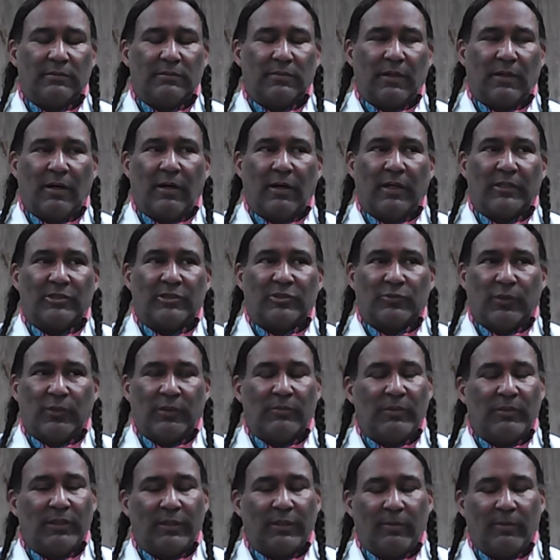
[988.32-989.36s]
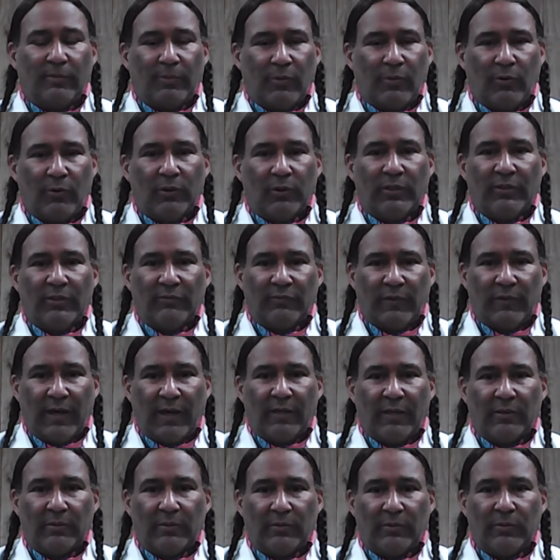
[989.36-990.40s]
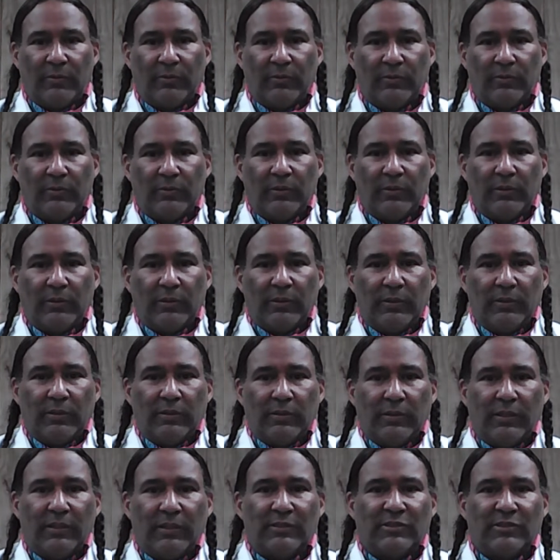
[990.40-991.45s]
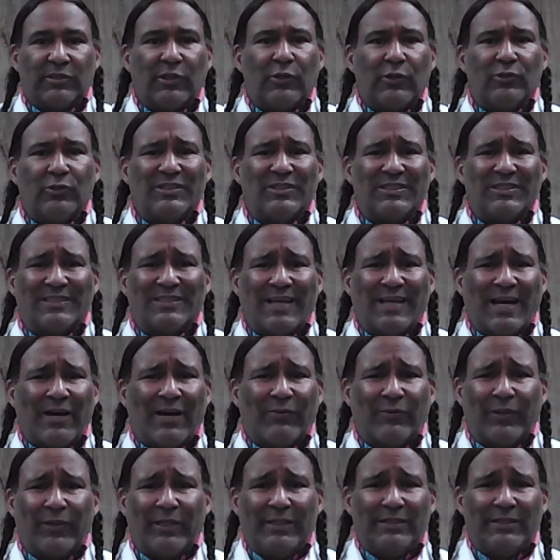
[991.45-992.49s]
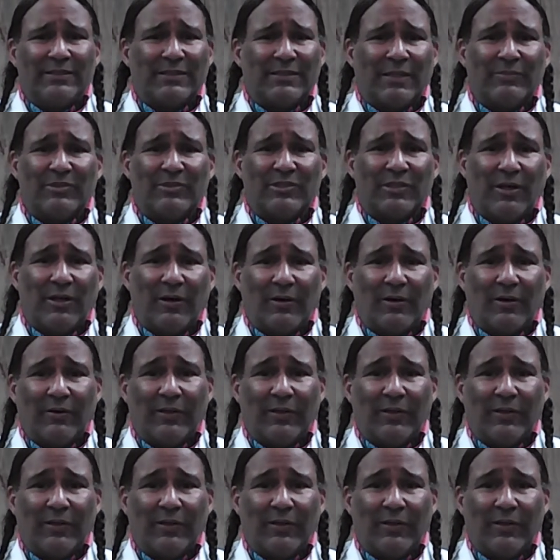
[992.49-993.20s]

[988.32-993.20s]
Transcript: are extremely important and valuable. Excuse the sirens. I'm sorry.